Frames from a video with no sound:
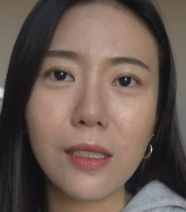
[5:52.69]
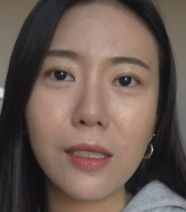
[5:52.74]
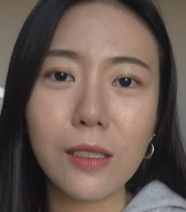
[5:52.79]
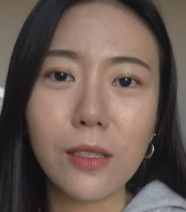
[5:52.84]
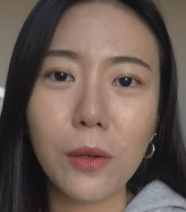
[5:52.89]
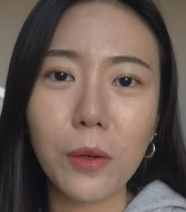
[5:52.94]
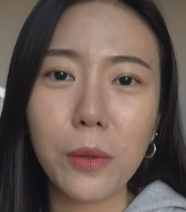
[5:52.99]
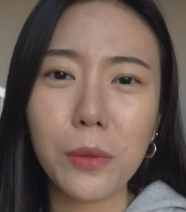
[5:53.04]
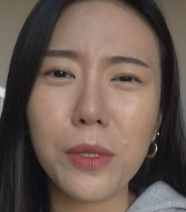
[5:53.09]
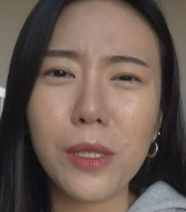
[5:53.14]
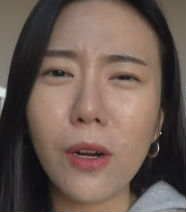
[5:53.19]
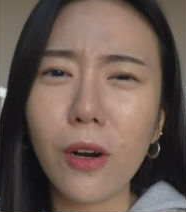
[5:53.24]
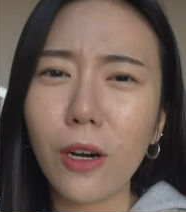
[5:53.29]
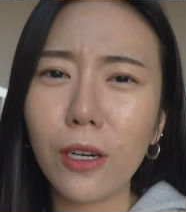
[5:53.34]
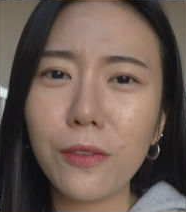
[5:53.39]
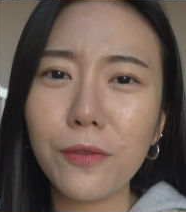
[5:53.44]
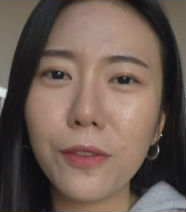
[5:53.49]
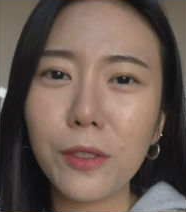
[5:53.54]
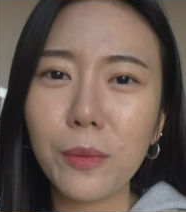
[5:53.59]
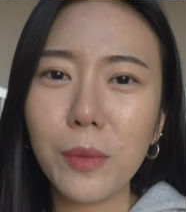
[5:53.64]
so it was
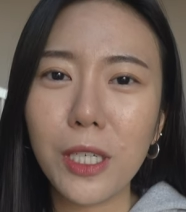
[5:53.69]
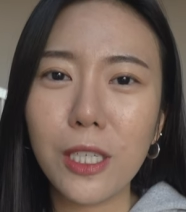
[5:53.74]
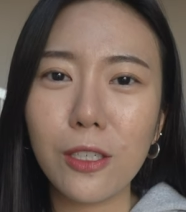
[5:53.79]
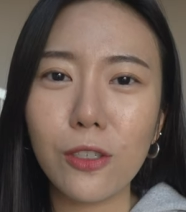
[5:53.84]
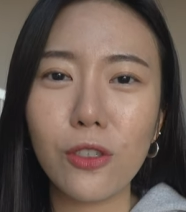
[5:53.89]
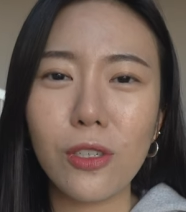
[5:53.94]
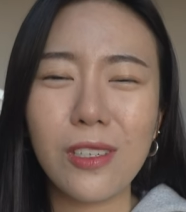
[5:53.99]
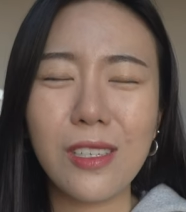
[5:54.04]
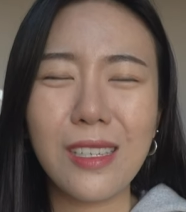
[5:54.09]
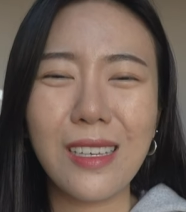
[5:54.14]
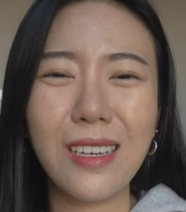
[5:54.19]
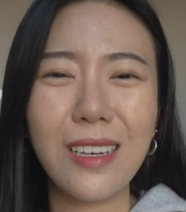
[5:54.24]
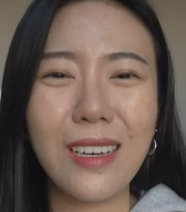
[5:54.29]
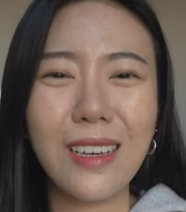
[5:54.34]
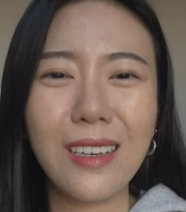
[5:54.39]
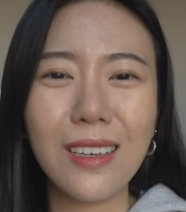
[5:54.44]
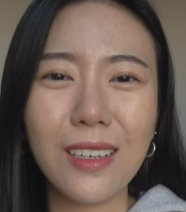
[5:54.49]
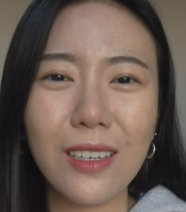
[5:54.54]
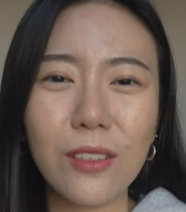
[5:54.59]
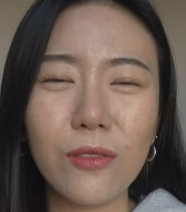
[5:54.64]
hard for me to just
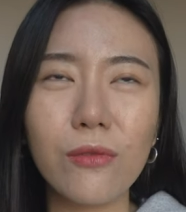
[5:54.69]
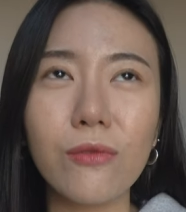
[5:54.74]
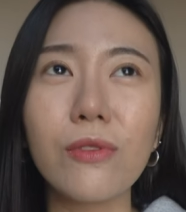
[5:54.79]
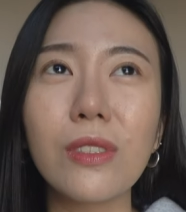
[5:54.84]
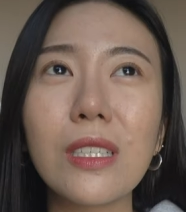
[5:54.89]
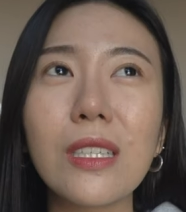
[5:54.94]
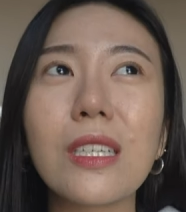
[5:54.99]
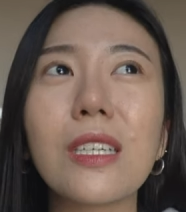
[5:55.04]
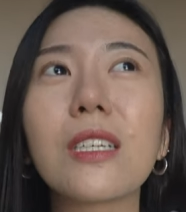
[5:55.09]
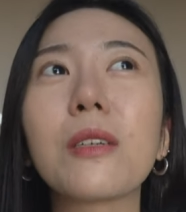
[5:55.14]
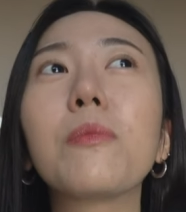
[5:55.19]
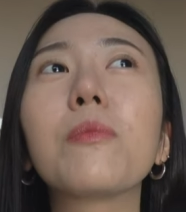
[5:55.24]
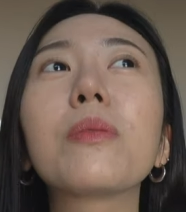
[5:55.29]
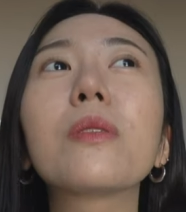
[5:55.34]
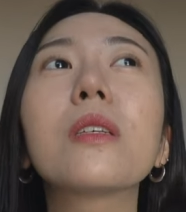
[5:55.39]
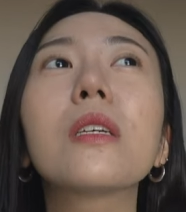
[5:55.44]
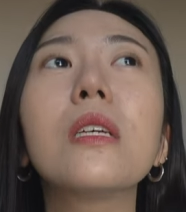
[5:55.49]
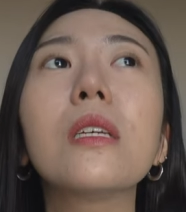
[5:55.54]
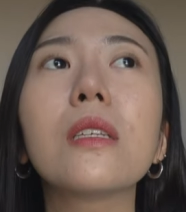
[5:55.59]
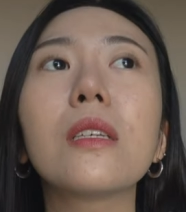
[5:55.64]
like really
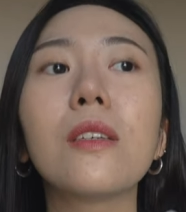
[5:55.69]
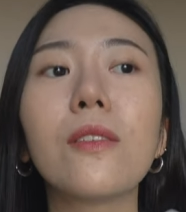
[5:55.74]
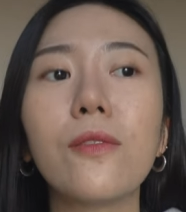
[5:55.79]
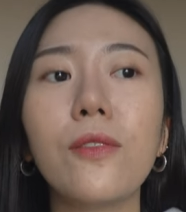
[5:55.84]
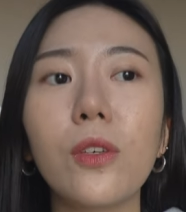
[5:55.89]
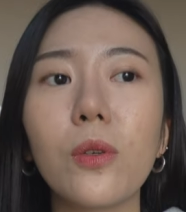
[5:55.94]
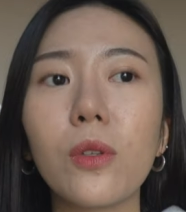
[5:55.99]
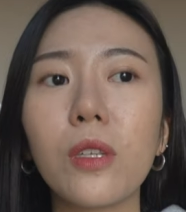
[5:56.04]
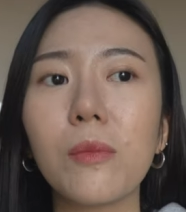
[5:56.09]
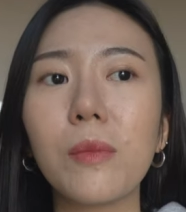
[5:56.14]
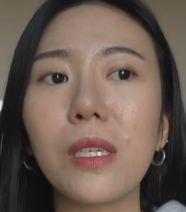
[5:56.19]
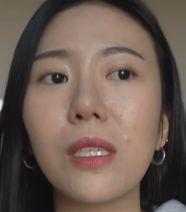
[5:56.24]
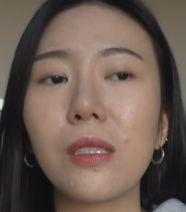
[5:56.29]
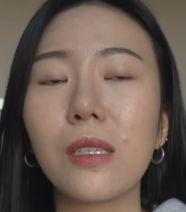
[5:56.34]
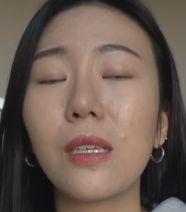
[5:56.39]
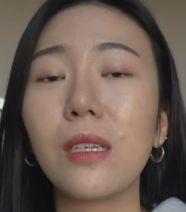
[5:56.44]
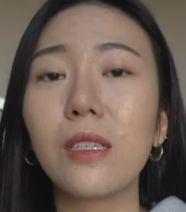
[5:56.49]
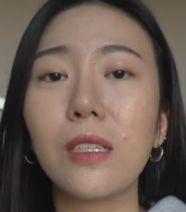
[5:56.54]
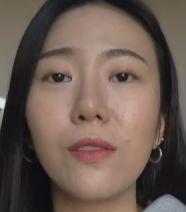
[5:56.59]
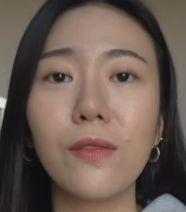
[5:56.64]
completely view them as
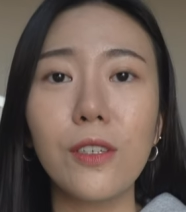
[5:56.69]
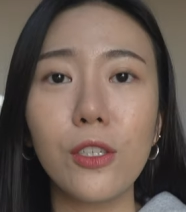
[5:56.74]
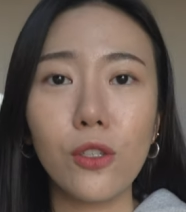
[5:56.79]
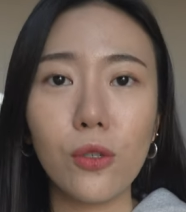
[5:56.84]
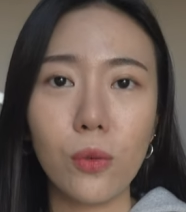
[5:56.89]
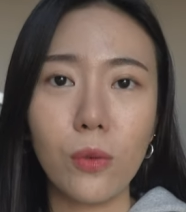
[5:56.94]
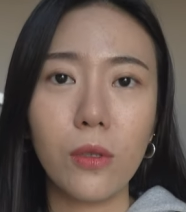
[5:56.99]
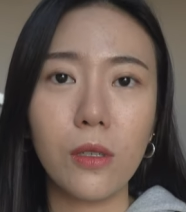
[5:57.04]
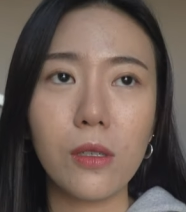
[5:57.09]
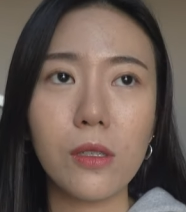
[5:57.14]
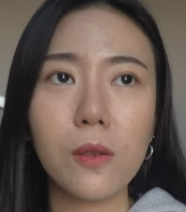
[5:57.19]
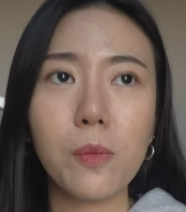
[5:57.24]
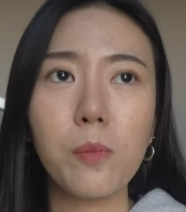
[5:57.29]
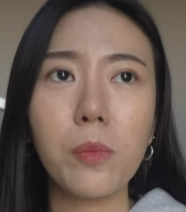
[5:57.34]
individuals.